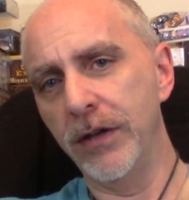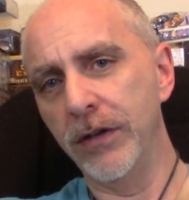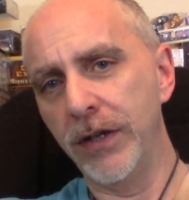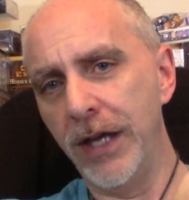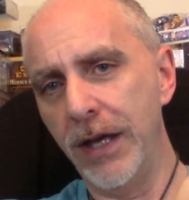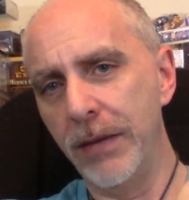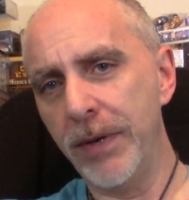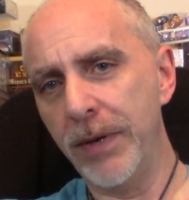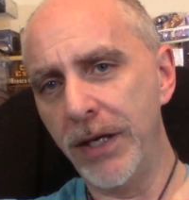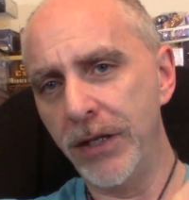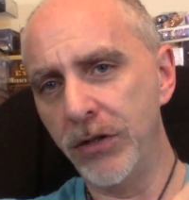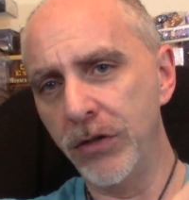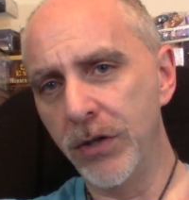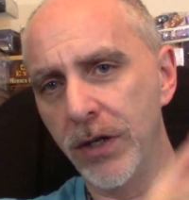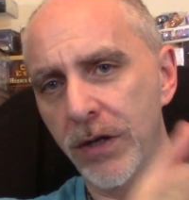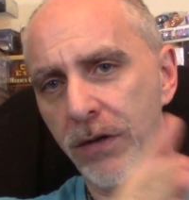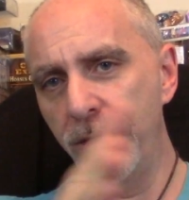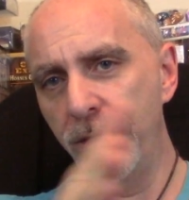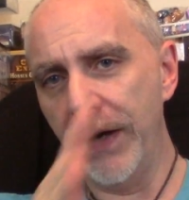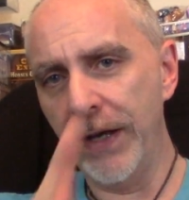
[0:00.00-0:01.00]
campaign you
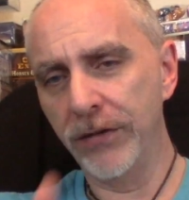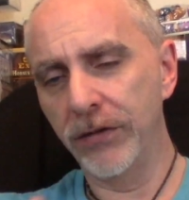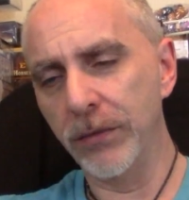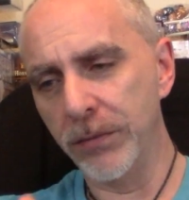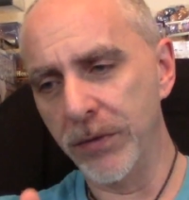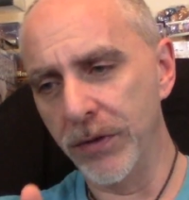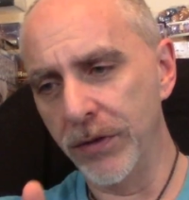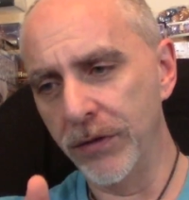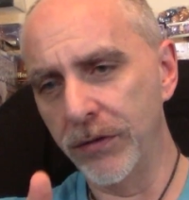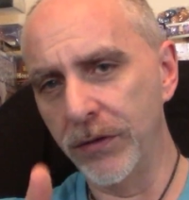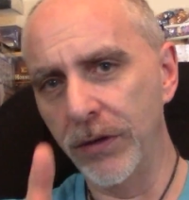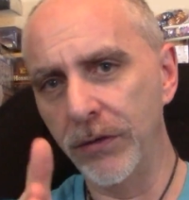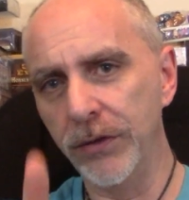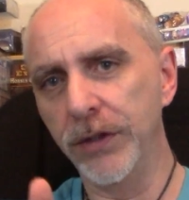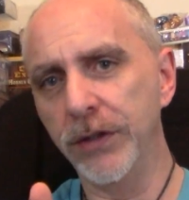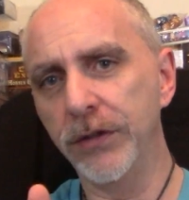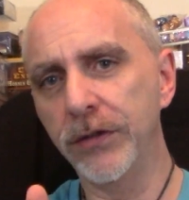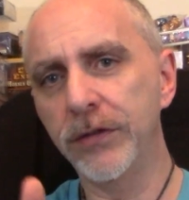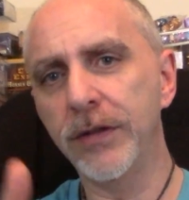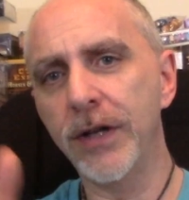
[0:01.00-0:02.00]
can advance up to this level
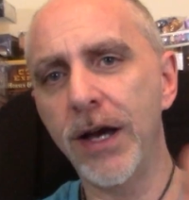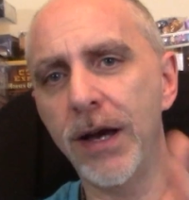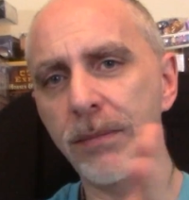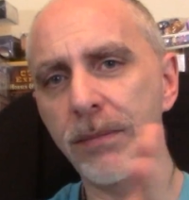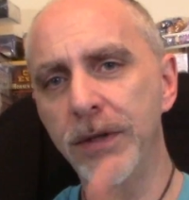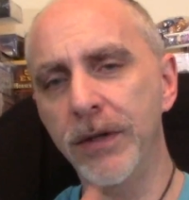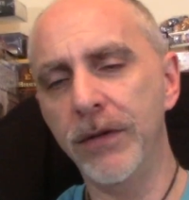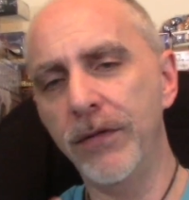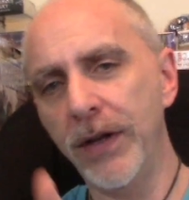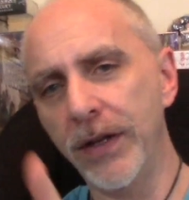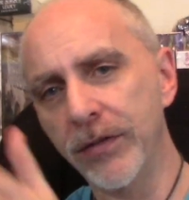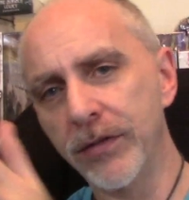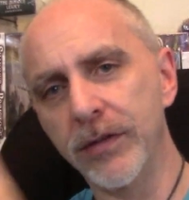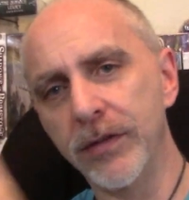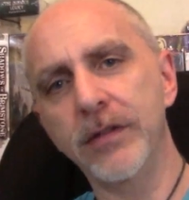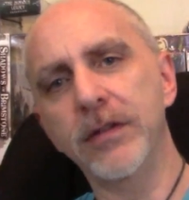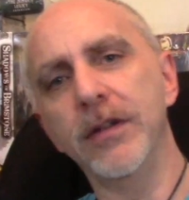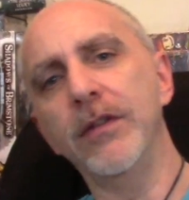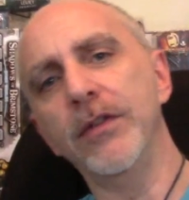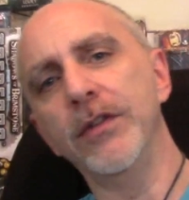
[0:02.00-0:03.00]
and then stop, and then advance to
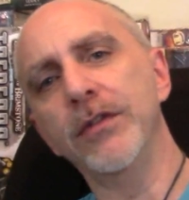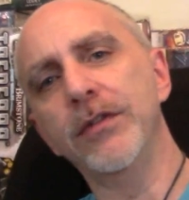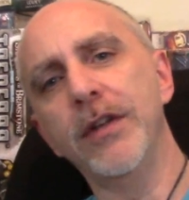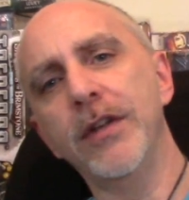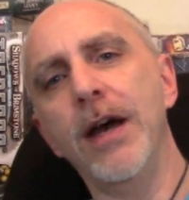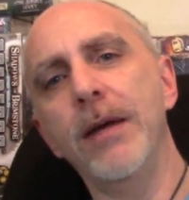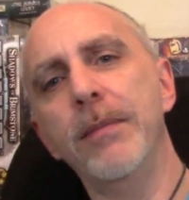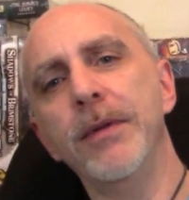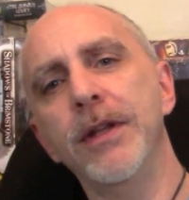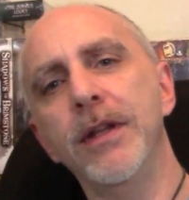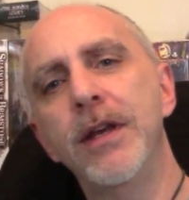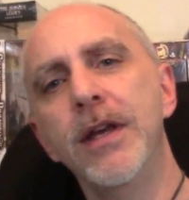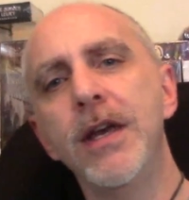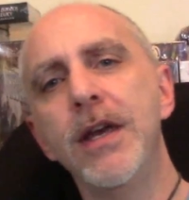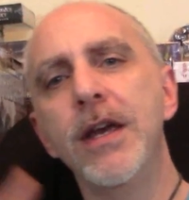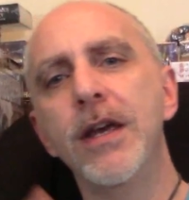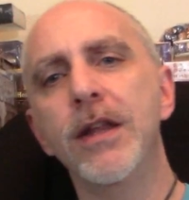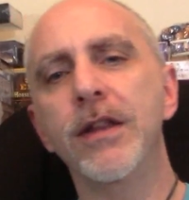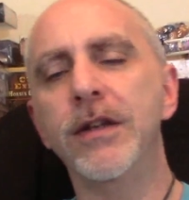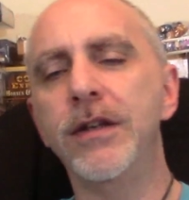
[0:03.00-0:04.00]
this level and stop, and
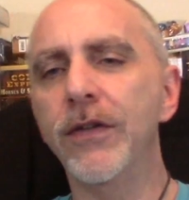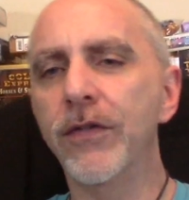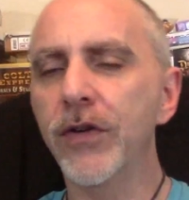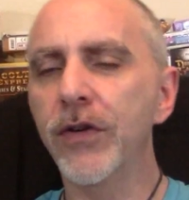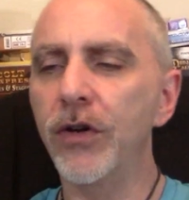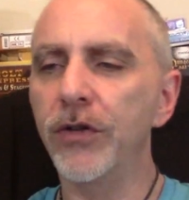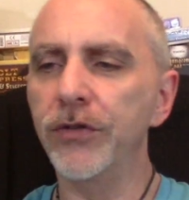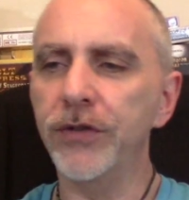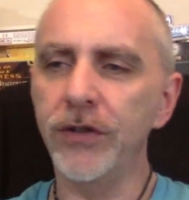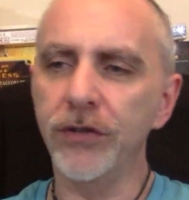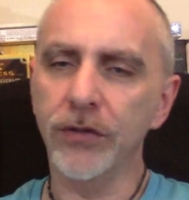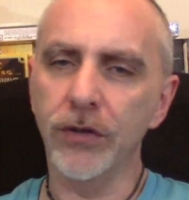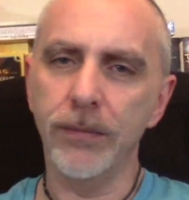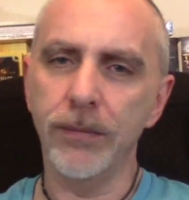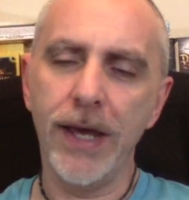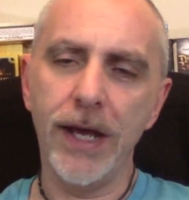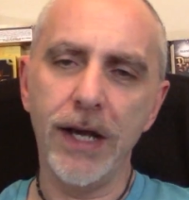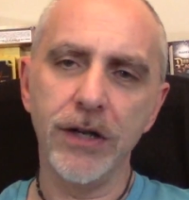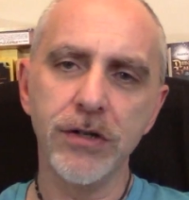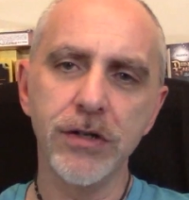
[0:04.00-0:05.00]
the difficulties are
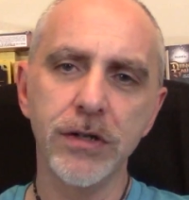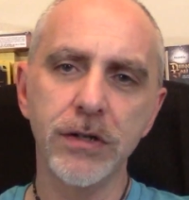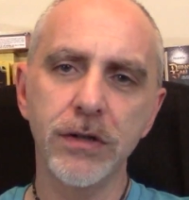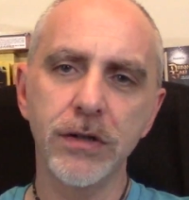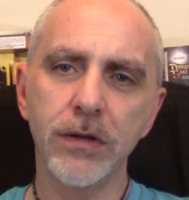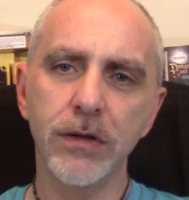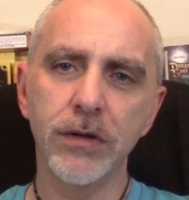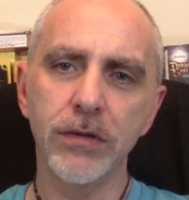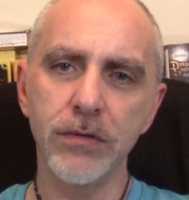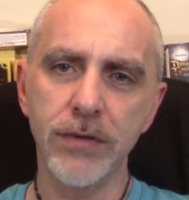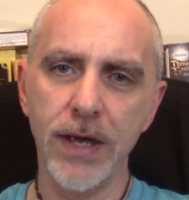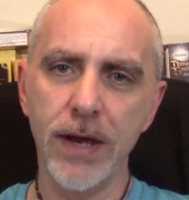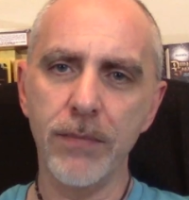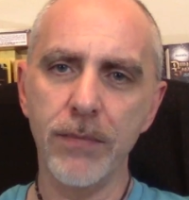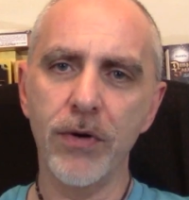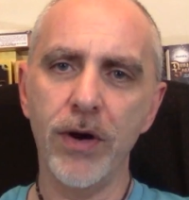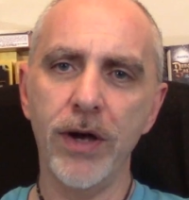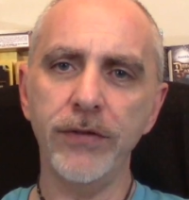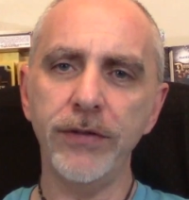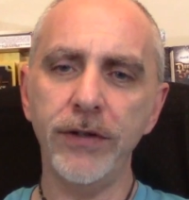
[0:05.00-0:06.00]
managed through that
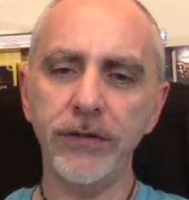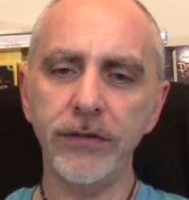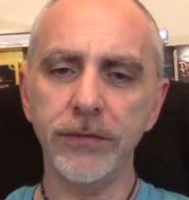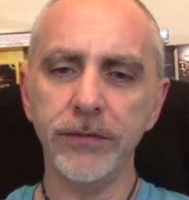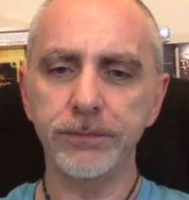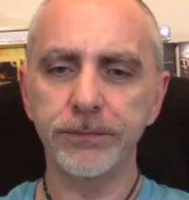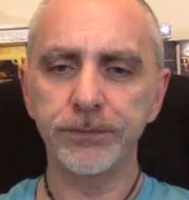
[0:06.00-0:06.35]
process.